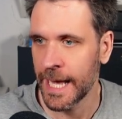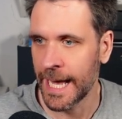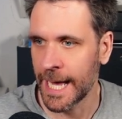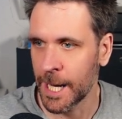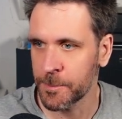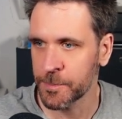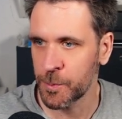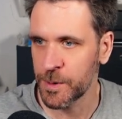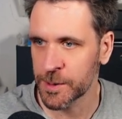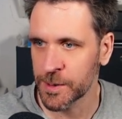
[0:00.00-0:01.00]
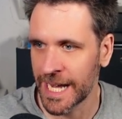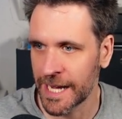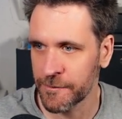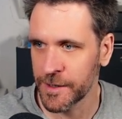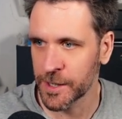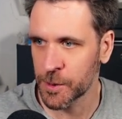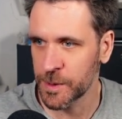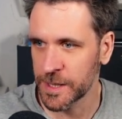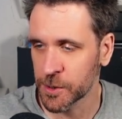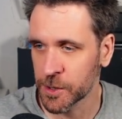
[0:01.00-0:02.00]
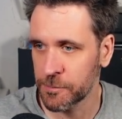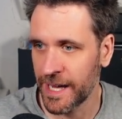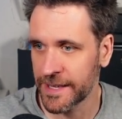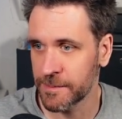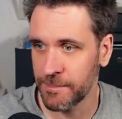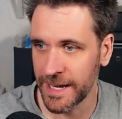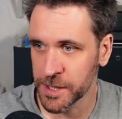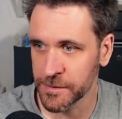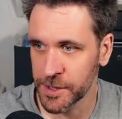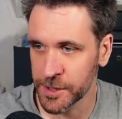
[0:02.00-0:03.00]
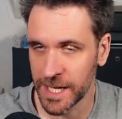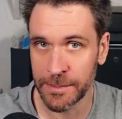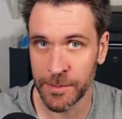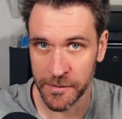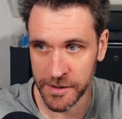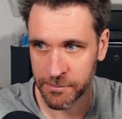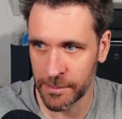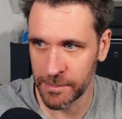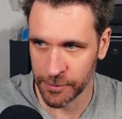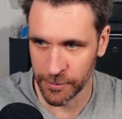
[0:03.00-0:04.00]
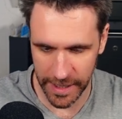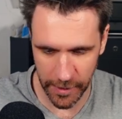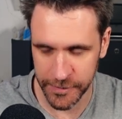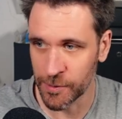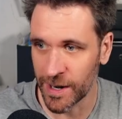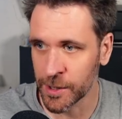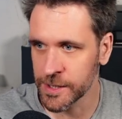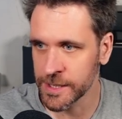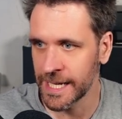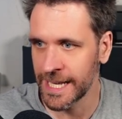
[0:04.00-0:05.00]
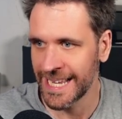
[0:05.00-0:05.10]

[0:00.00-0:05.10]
we don't have, we don't compare the major version anymore of the public of the record.